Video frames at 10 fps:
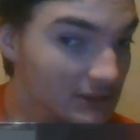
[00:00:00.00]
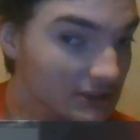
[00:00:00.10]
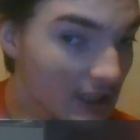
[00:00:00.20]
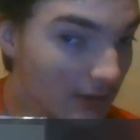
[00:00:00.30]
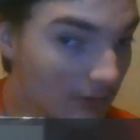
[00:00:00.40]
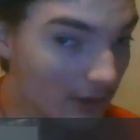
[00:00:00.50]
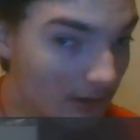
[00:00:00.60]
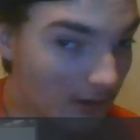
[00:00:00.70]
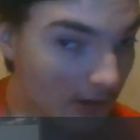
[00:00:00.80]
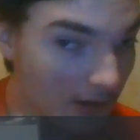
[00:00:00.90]
just saying
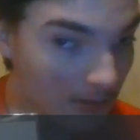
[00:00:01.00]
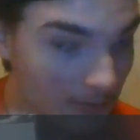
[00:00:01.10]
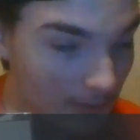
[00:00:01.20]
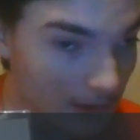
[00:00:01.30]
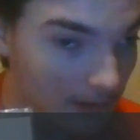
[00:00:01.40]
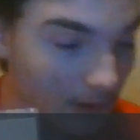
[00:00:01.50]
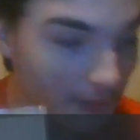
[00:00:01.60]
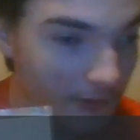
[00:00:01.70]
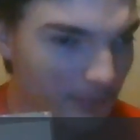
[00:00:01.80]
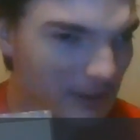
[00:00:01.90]
right now, It's
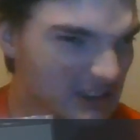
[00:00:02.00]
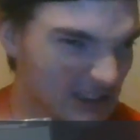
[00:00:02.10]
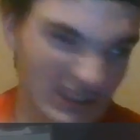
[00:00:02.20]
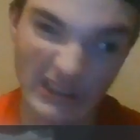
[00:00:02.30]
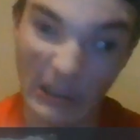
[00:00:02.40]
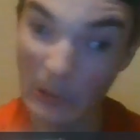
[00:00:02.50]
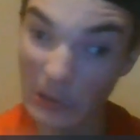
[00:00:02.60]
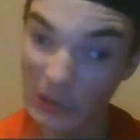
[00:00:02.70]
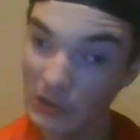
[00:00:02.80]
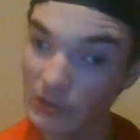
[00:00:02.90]
All Too Much is just a
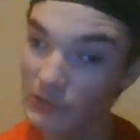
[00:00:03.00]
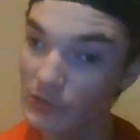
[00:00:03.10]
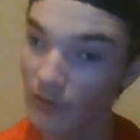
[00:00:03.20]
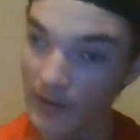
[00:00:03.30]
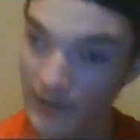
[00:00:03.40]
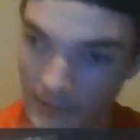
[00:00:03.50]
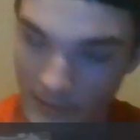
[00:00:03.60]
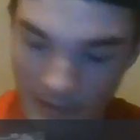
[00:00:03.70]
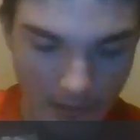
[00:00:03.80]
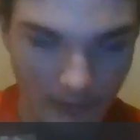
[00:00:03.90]
little too
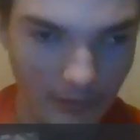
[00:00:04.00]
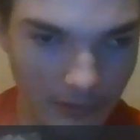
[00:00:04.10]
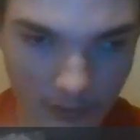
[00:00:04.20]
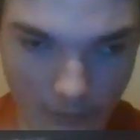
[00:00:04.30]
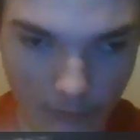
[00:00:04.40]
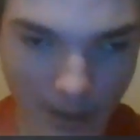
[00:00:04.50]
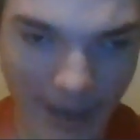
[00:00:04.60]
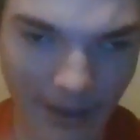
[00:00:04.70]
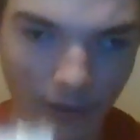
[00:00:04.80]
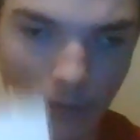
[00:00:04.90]
crazy, a little too
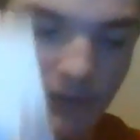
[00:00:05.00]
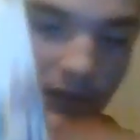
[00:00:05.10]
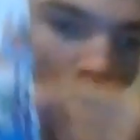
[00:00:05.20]
wacko